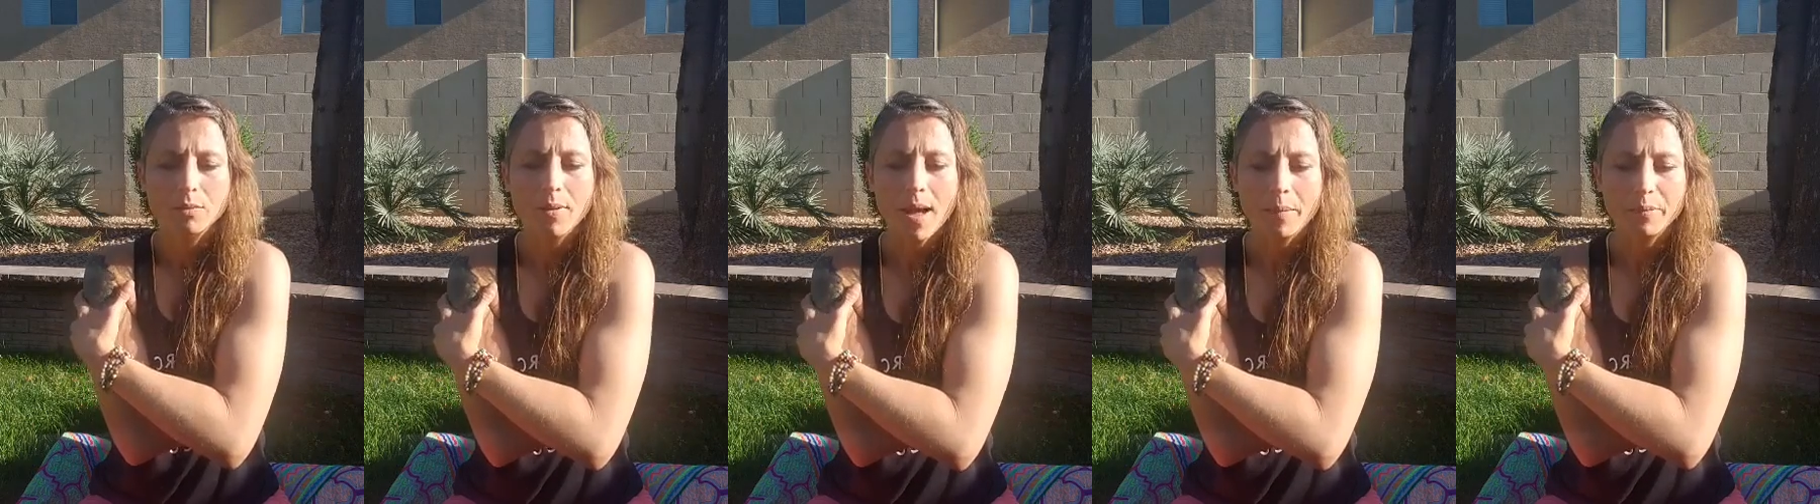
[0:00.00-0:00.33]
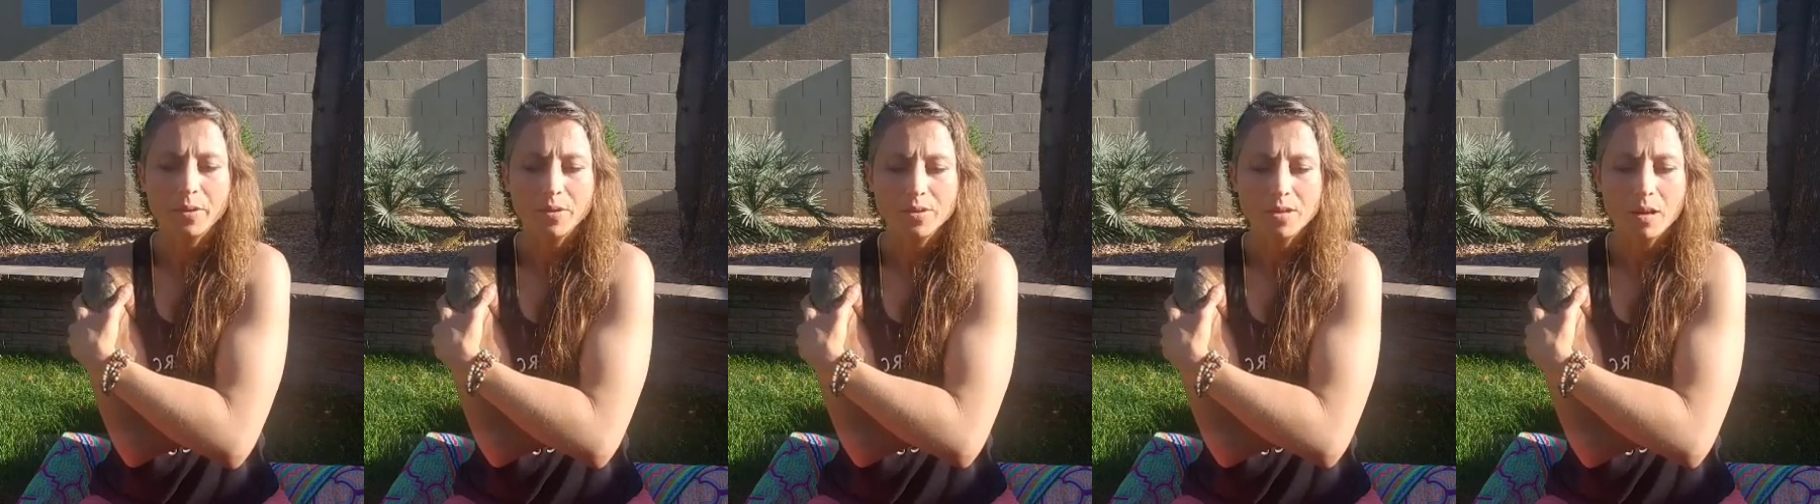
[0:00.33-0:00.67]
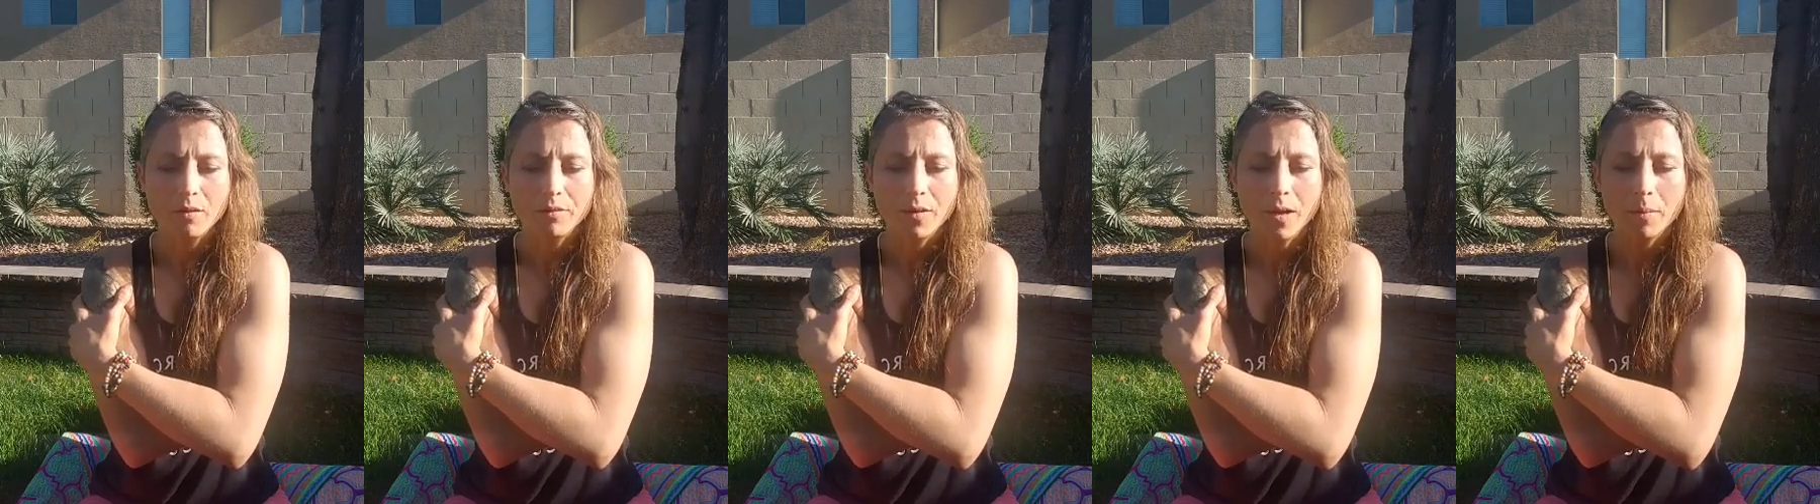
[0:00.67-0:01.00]
wrap
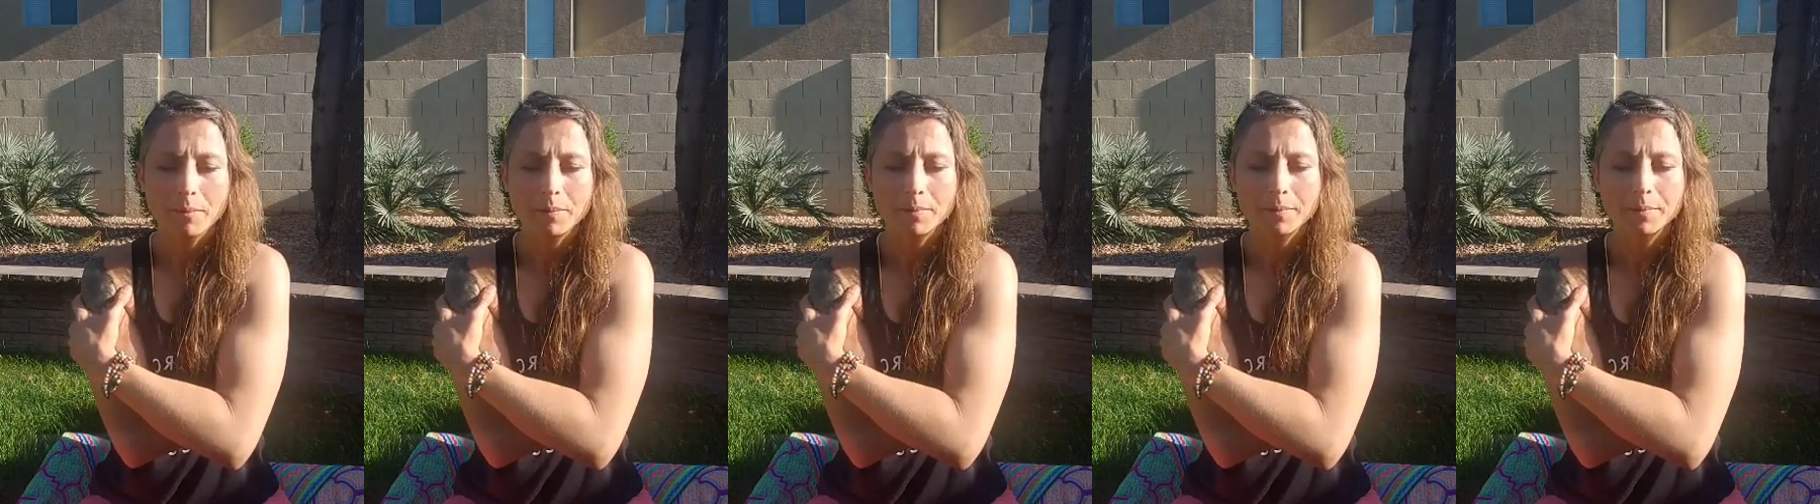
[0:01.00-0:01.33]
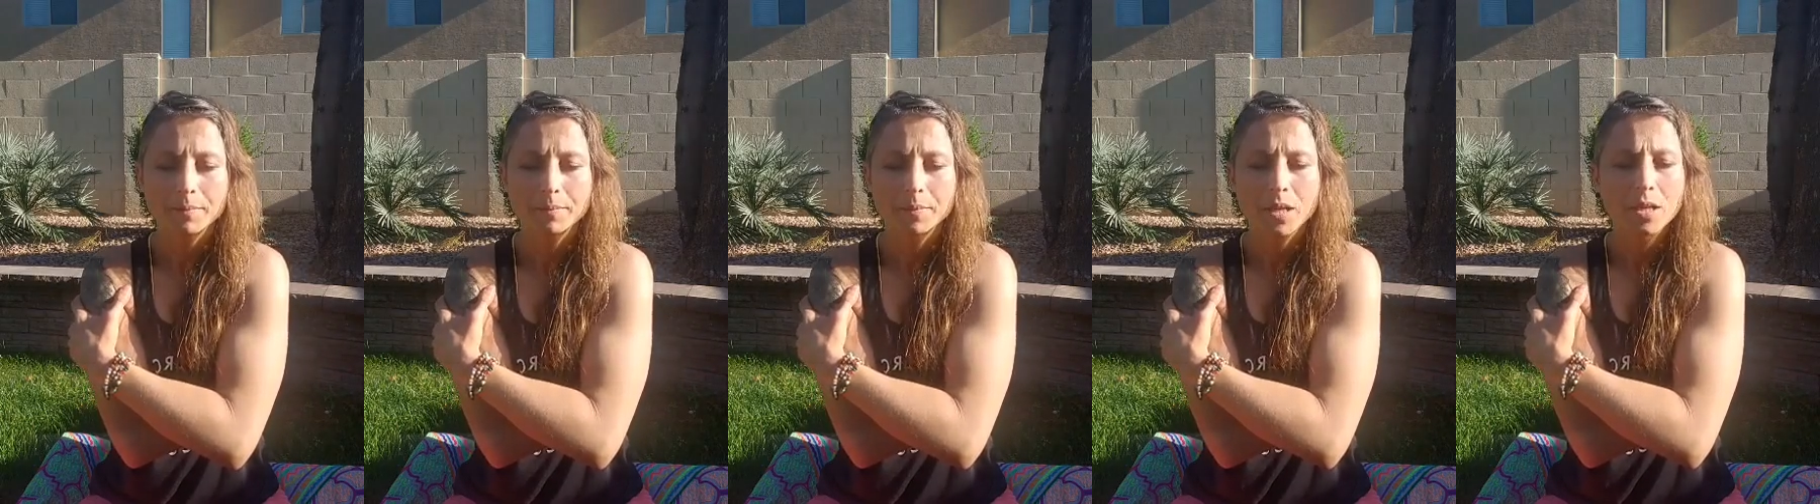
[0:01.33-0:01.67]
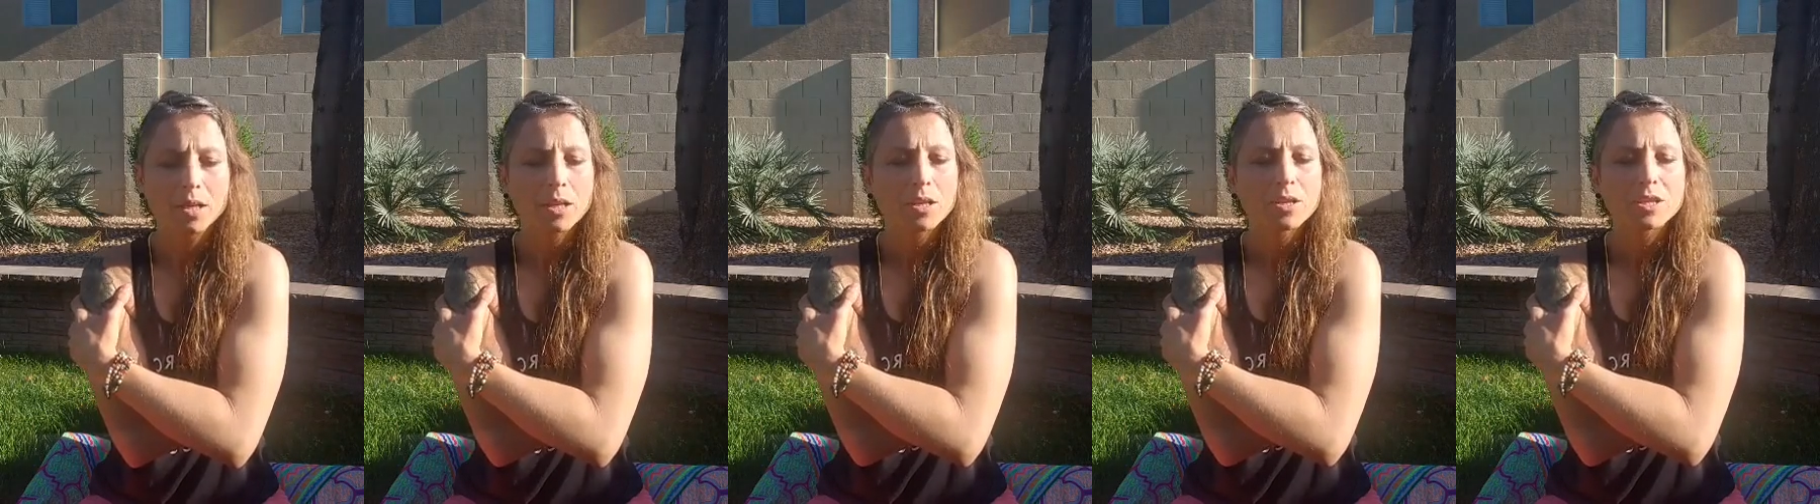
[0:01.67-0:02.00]
yourself up.
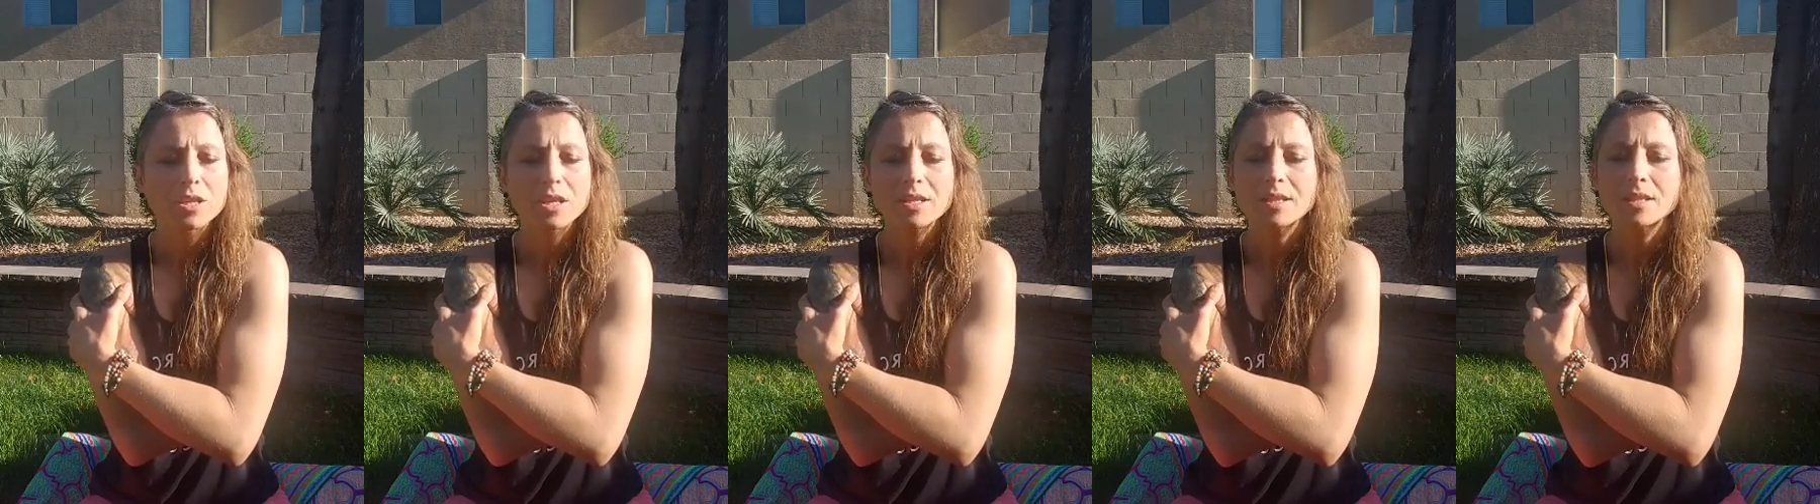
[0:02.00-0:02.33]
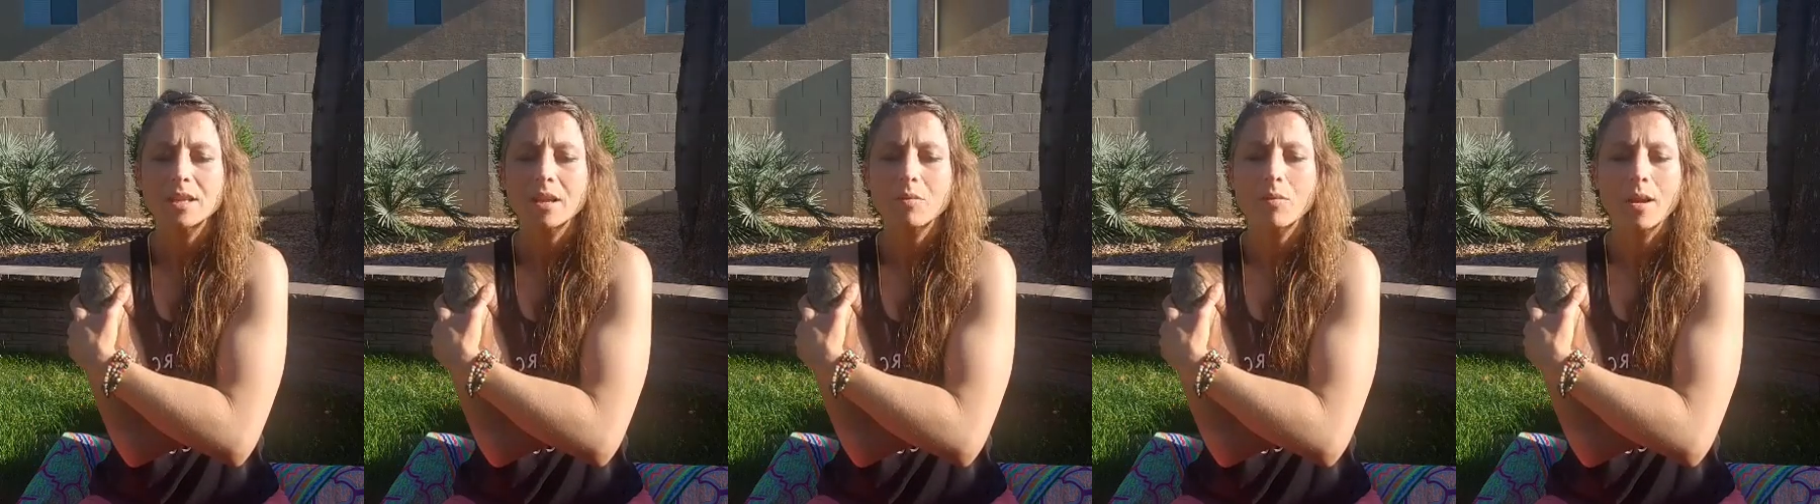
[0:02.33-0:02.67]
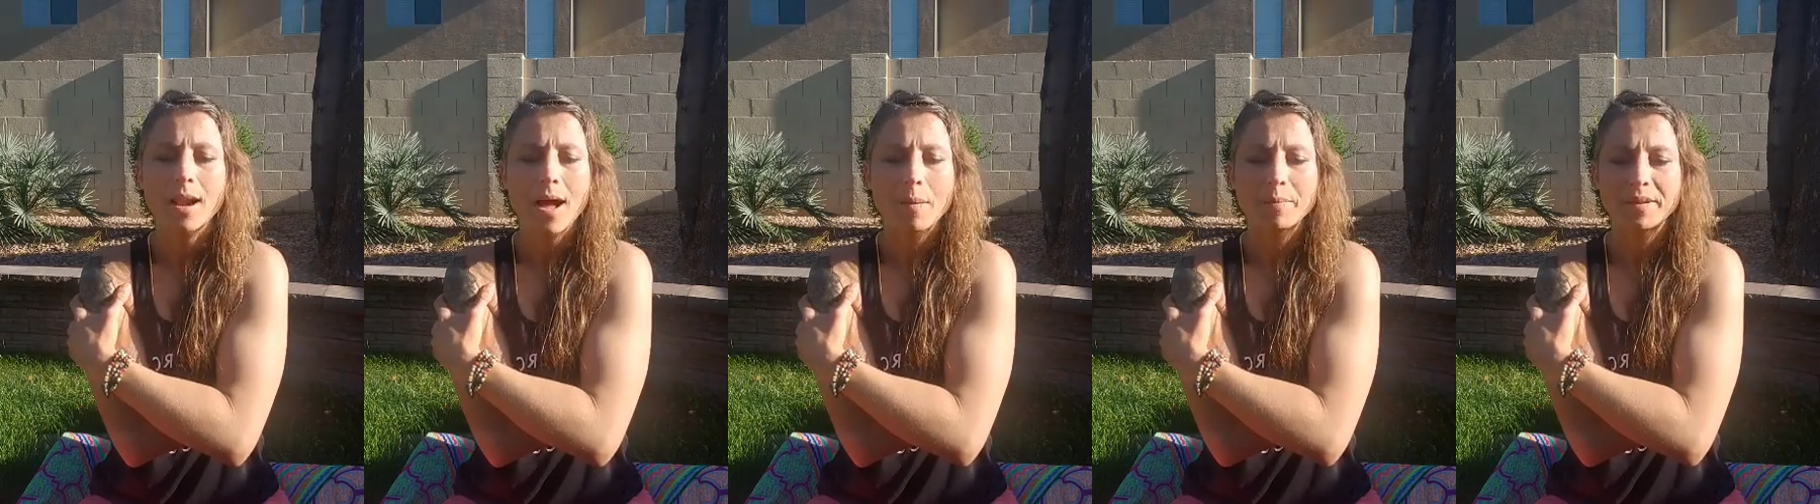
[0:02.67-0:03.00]
Just see what
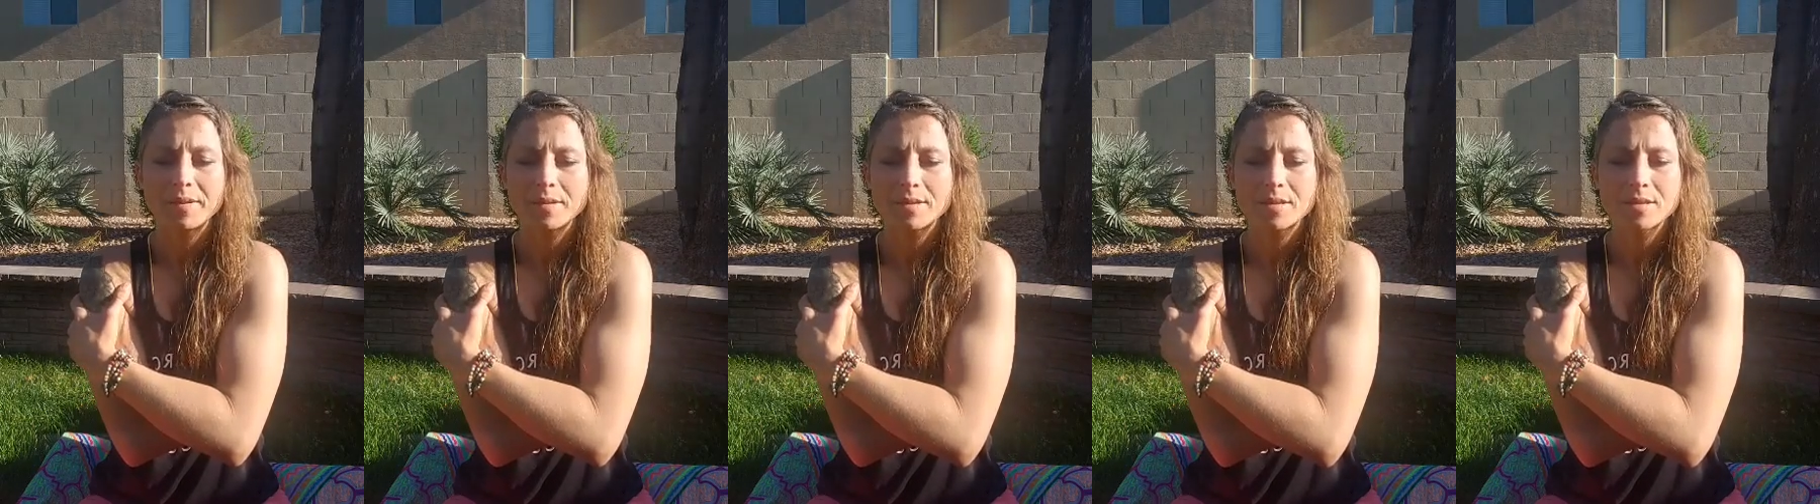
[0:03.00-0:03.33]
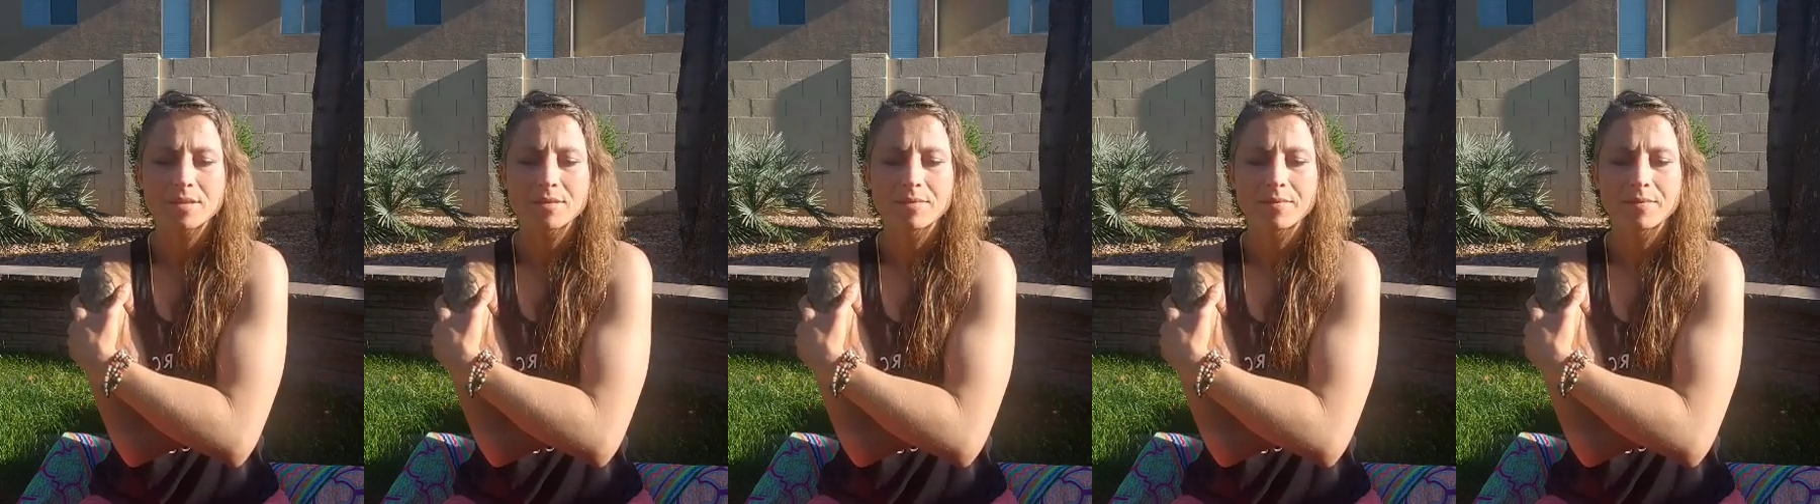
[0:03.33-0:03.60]
happens.